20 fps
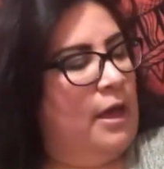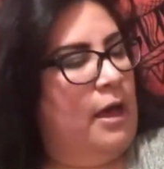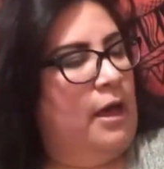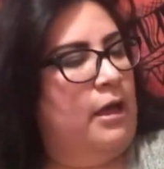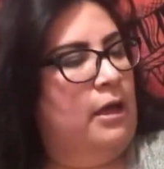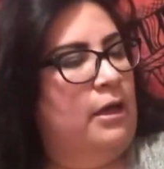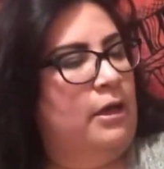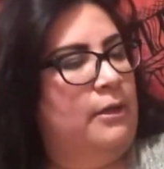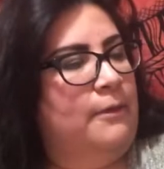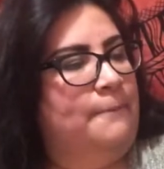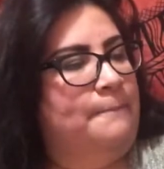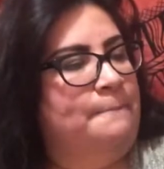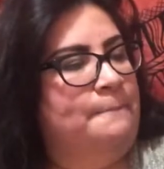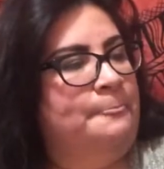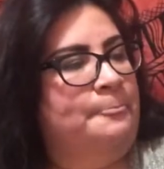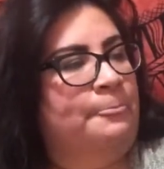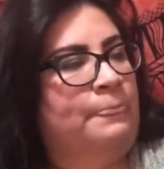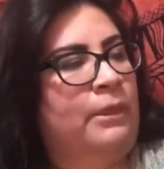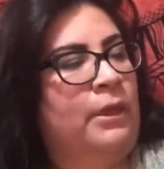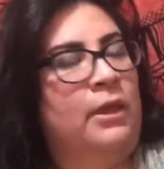
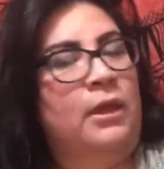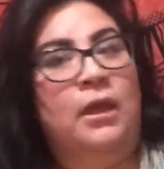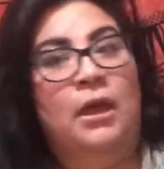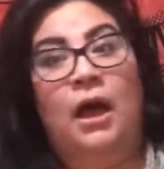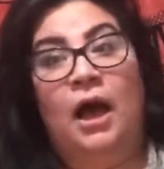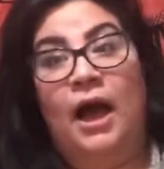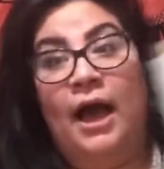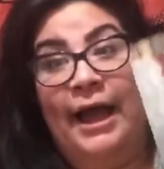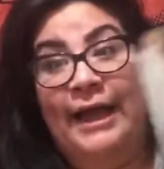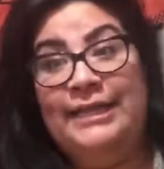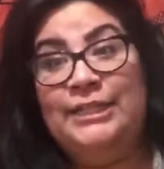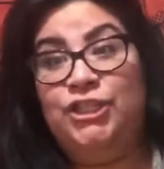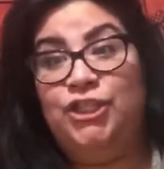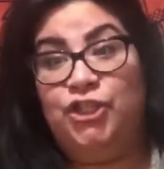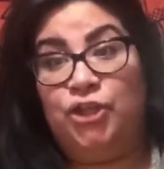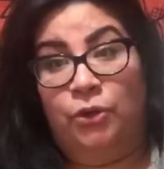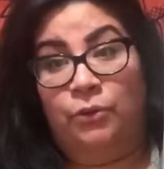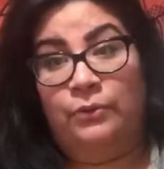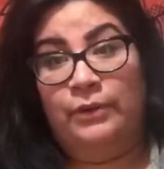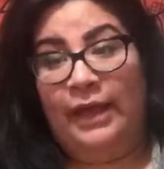Um, I
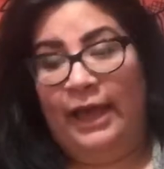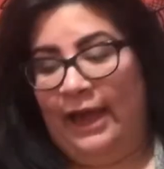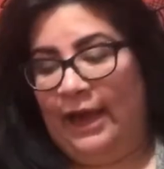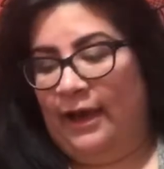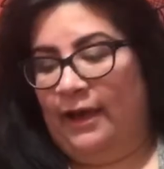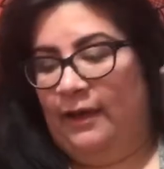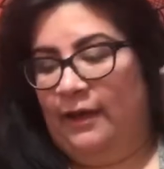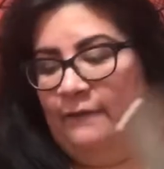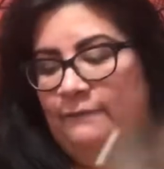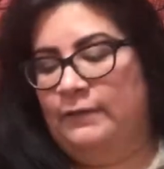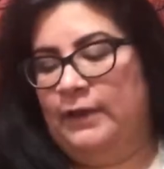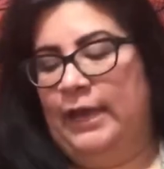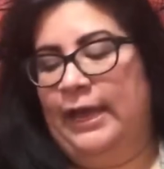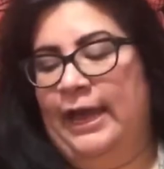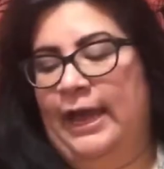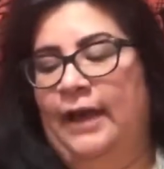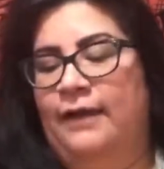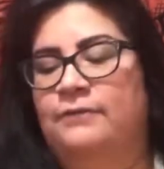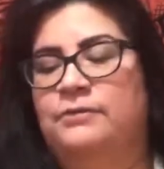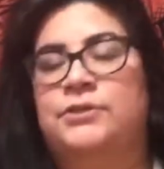don't have, I
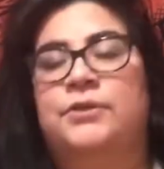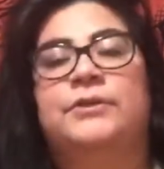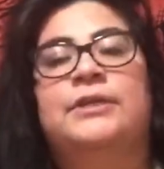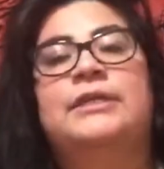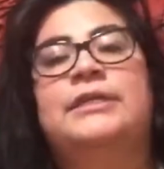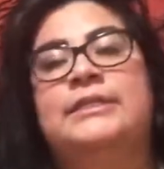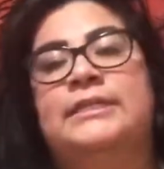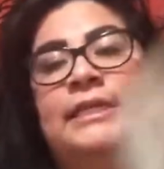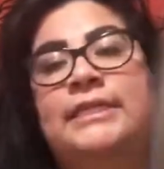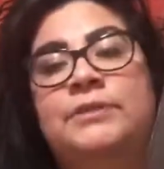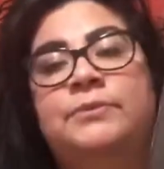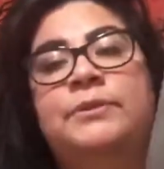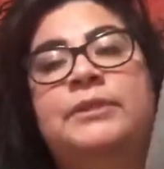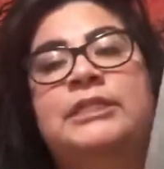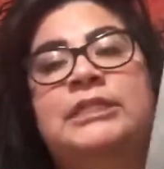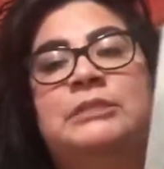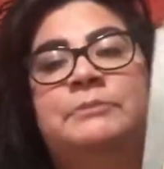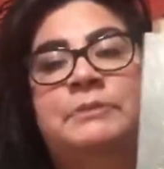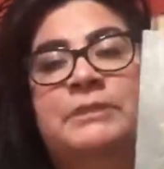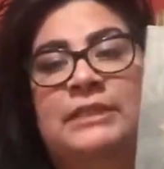have, so it, this one
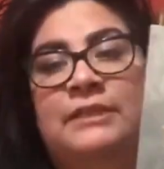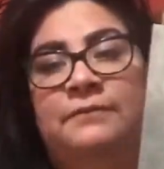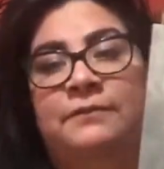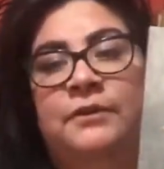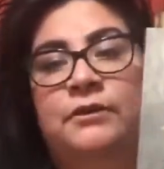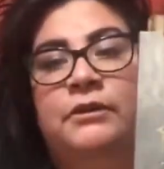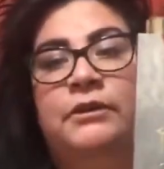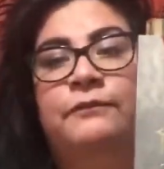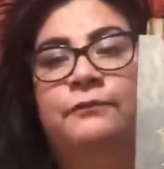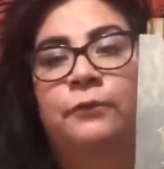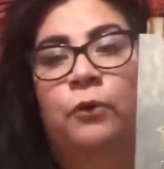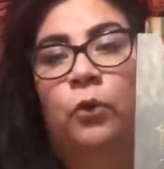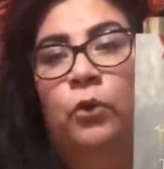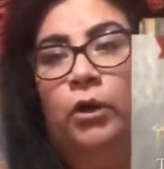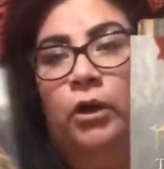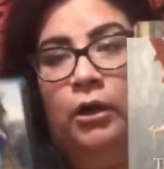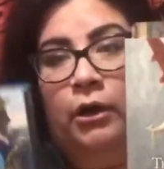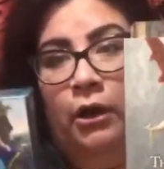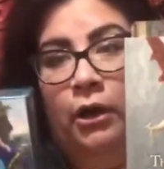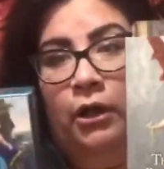is specifically
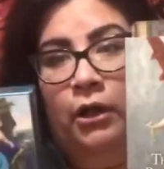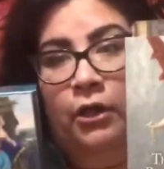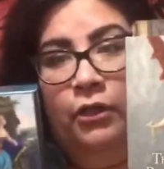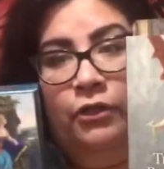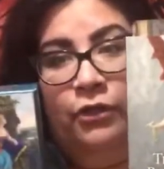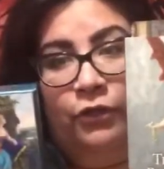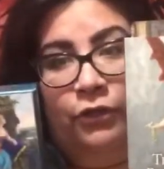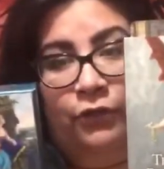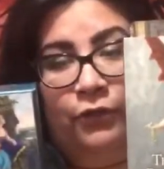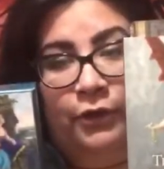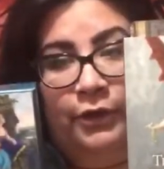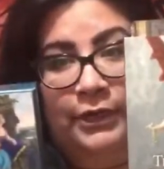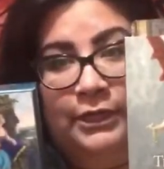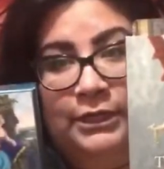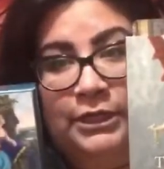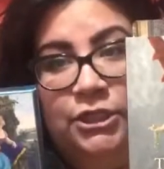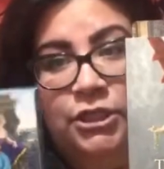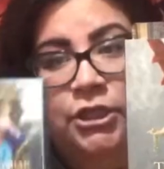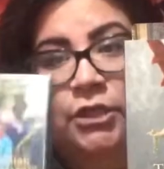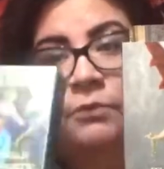for the third
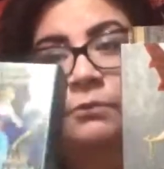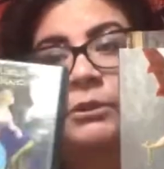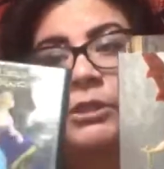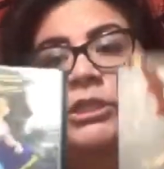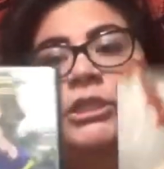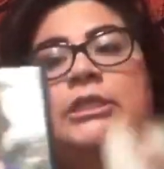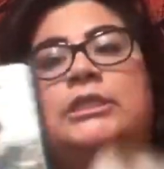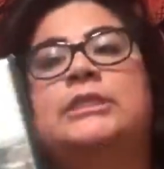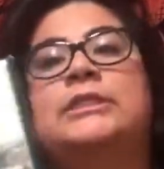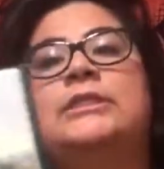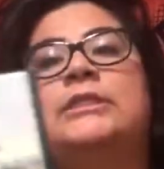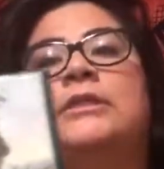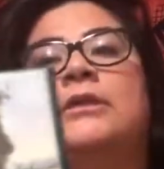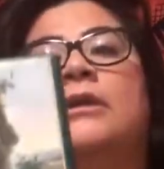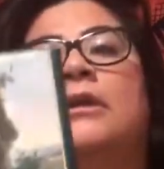edition, which is